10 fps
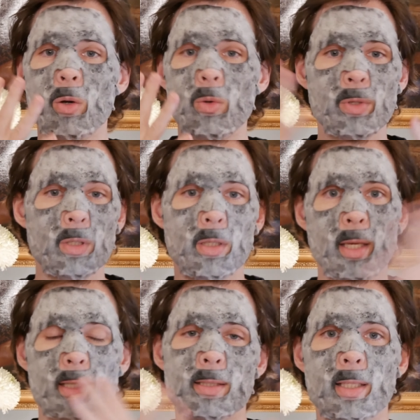all the
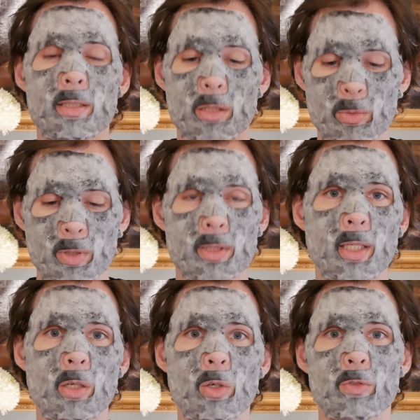excess you will
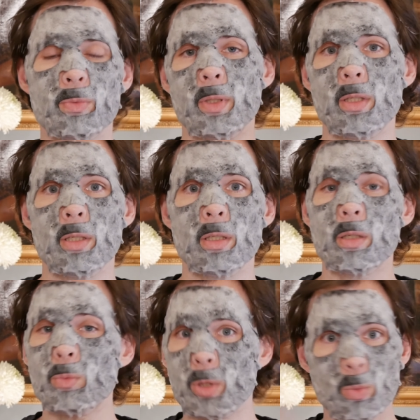take off with
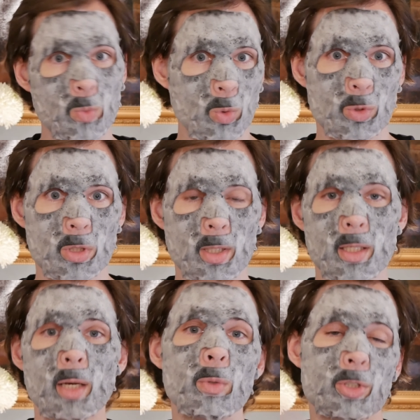water,
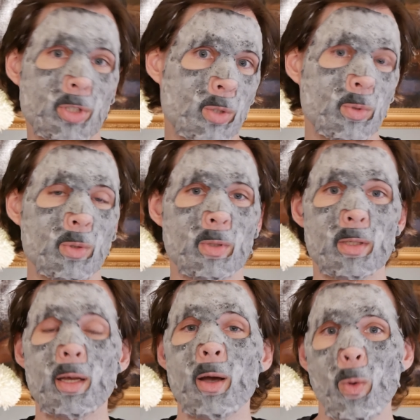and I will show
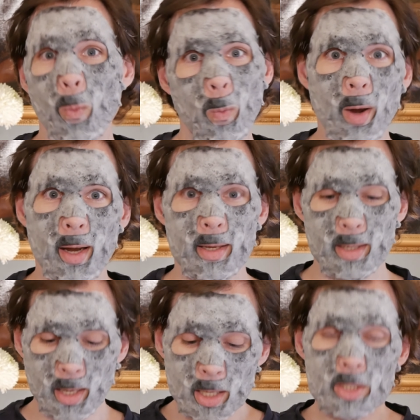you why.
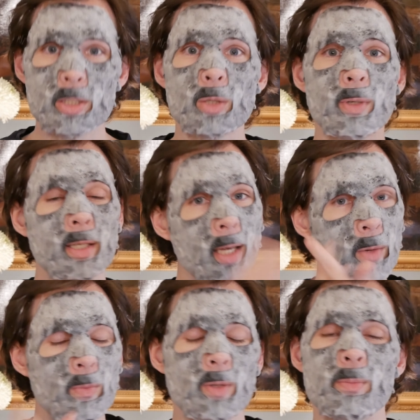So yeah,
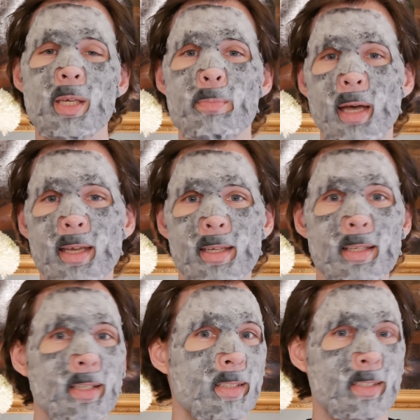we'll be back
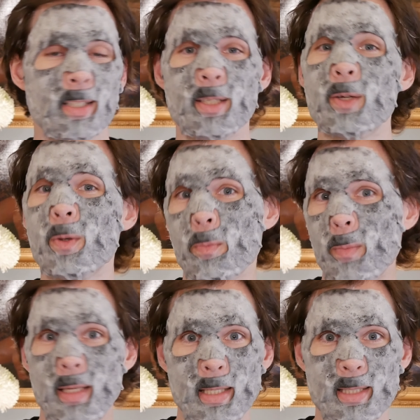in 10
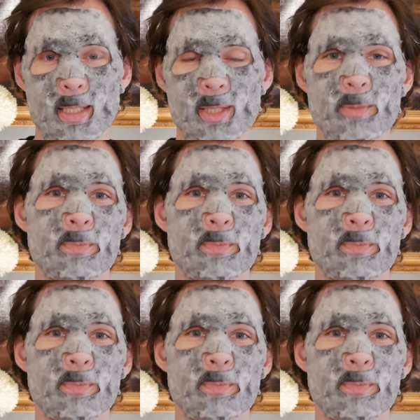minutes.